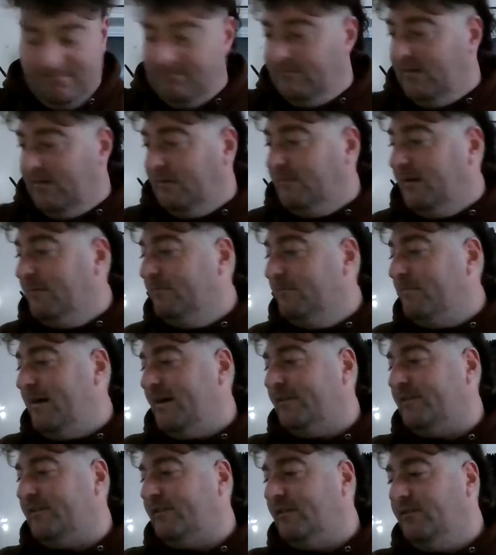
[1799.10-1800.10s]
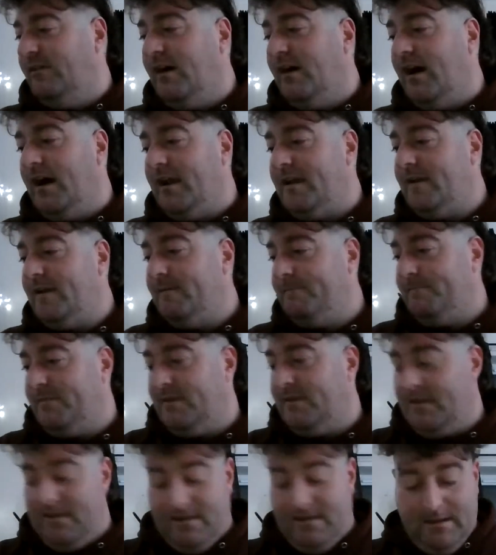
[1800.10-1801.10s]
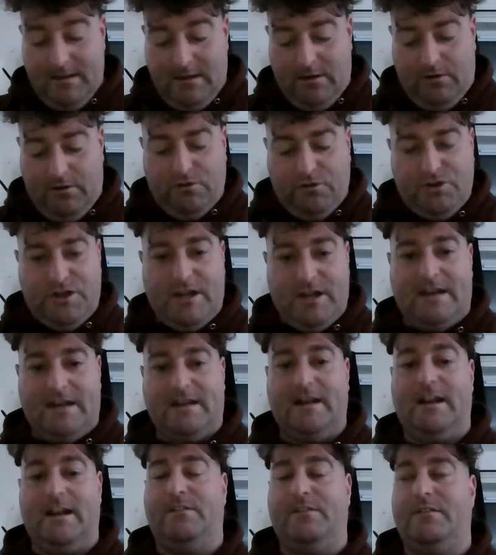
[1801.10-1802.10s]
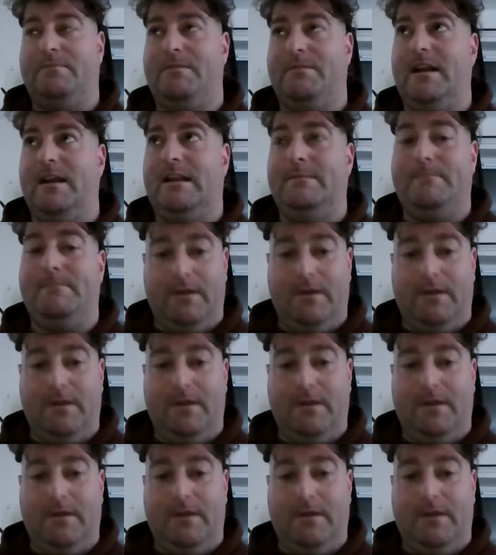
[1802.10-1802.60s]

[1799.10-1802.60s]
my mum passed away, all she had left to pay the